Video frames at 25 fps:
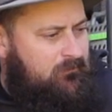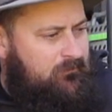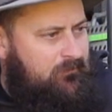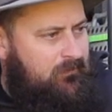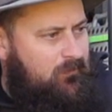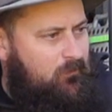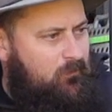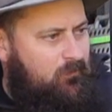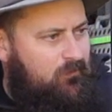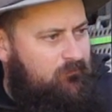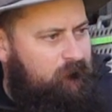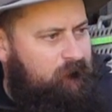
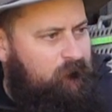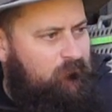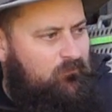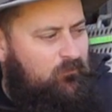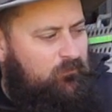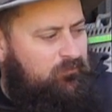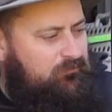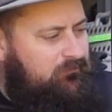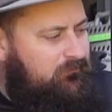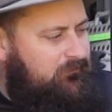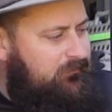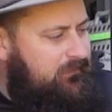They weren't
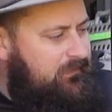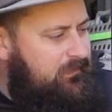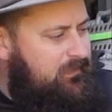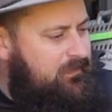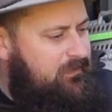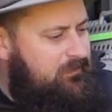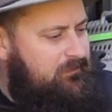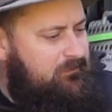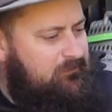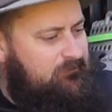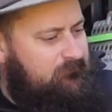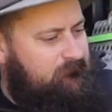too pretty,
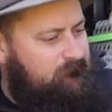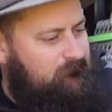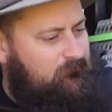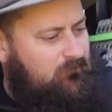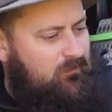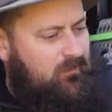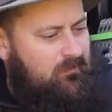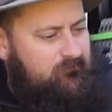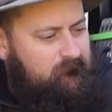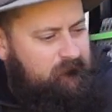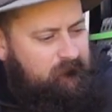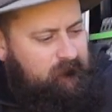
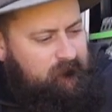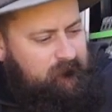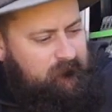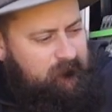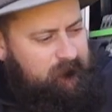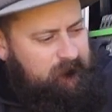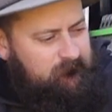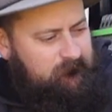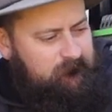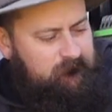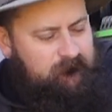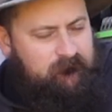so I just
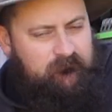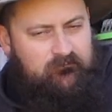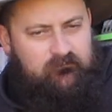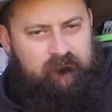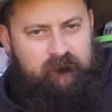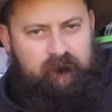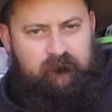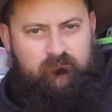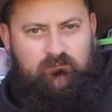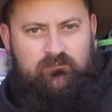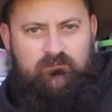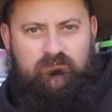
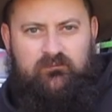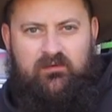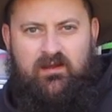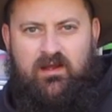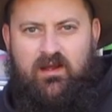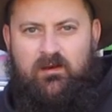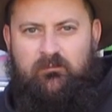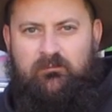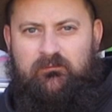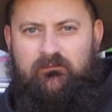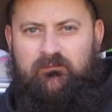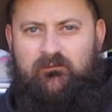put
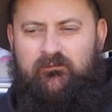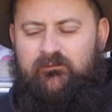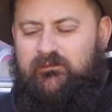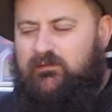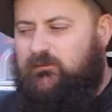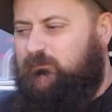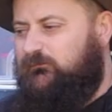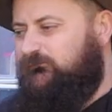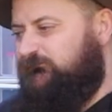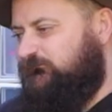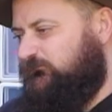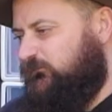carpet on
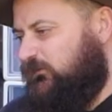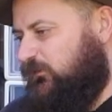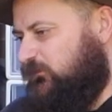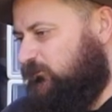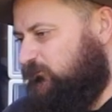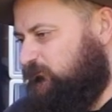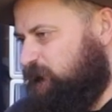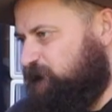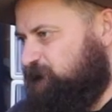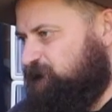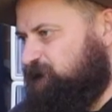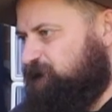them as
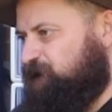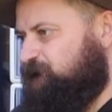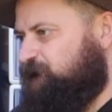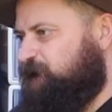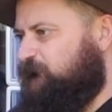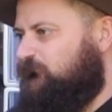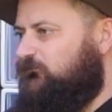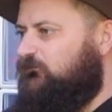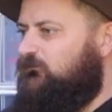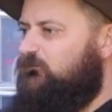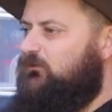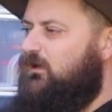well,
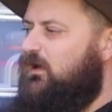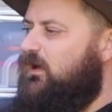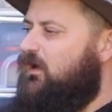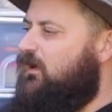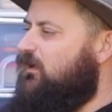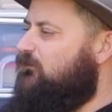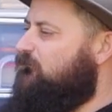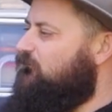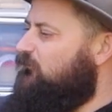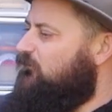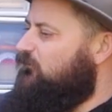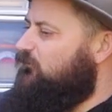
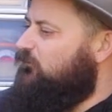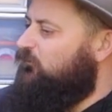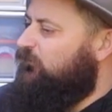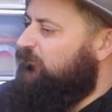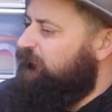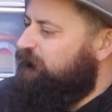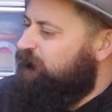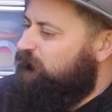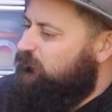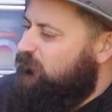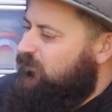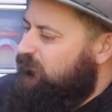
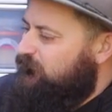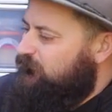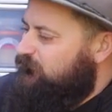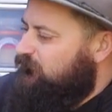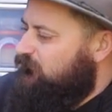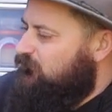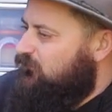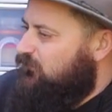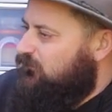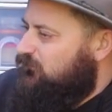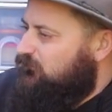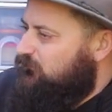which meant
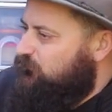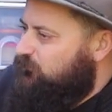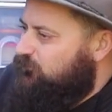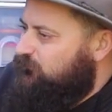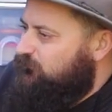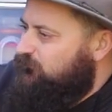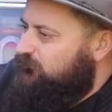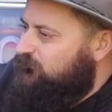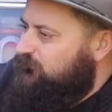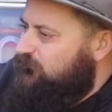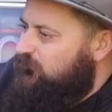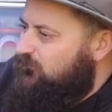that I could
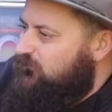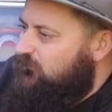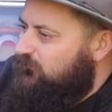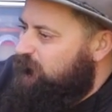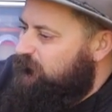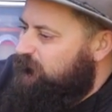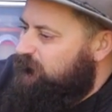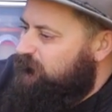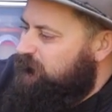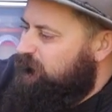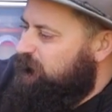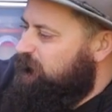put
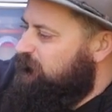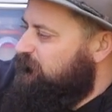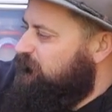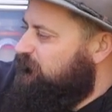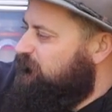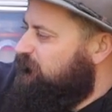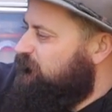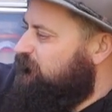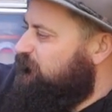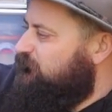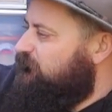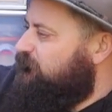on
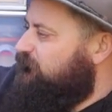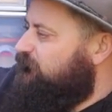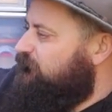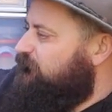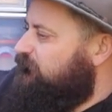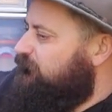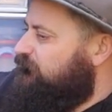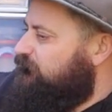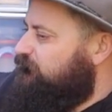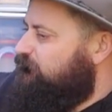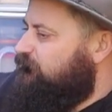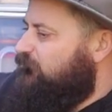
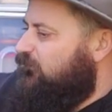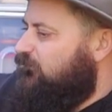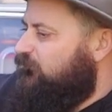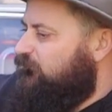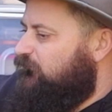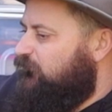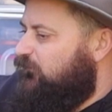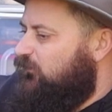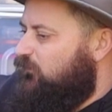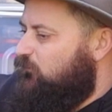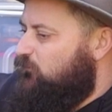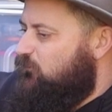this
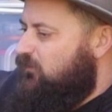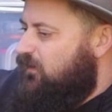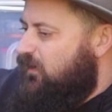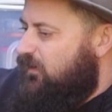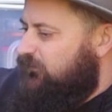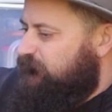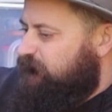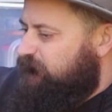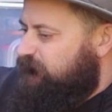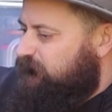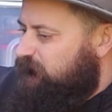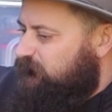Velcro
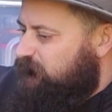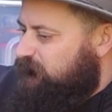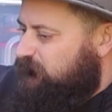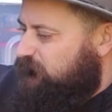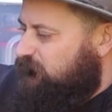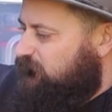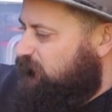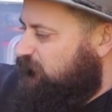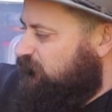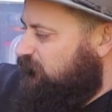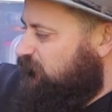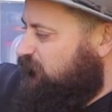backed
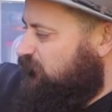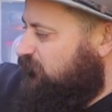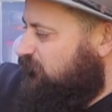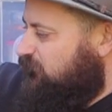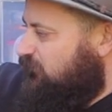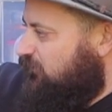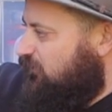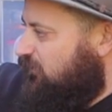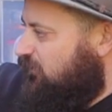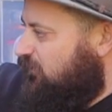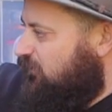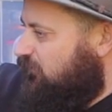
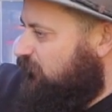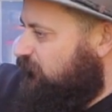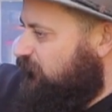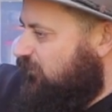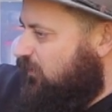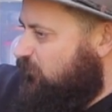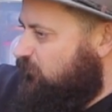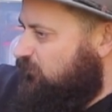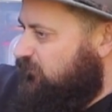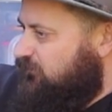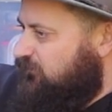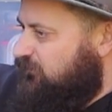
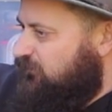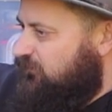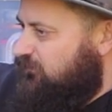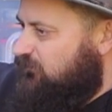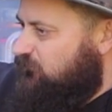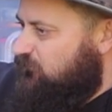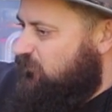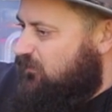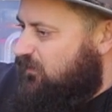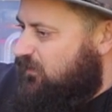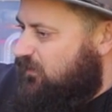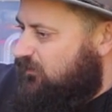Grab Me
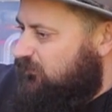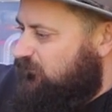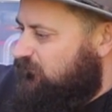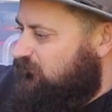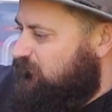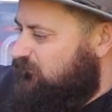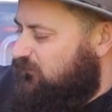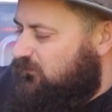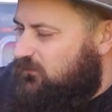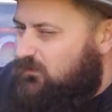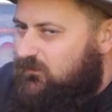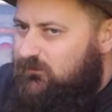Gear bag,
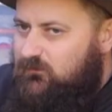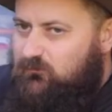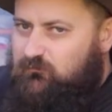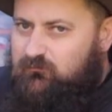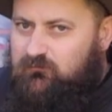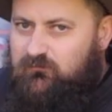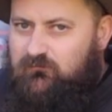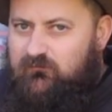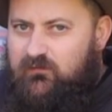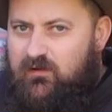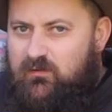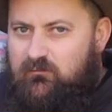another
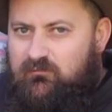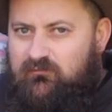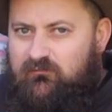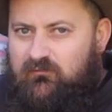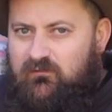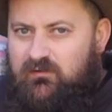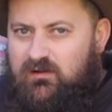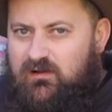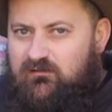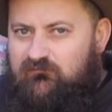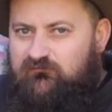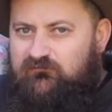great
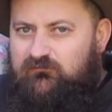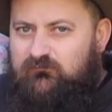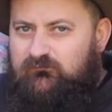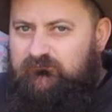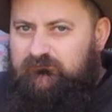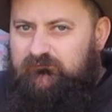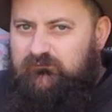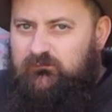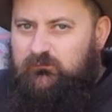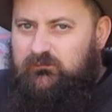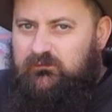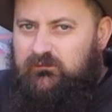product from
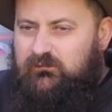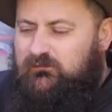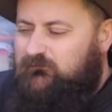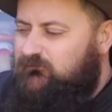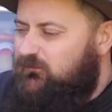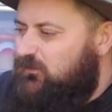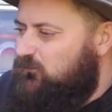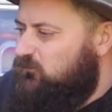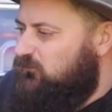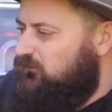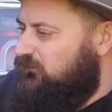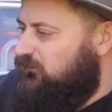Jimmy at
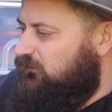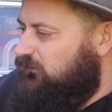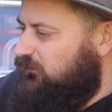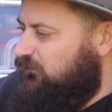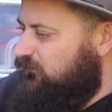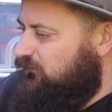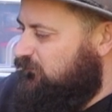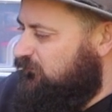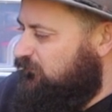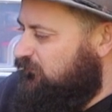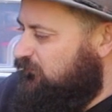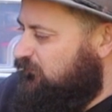Grab Me Gear,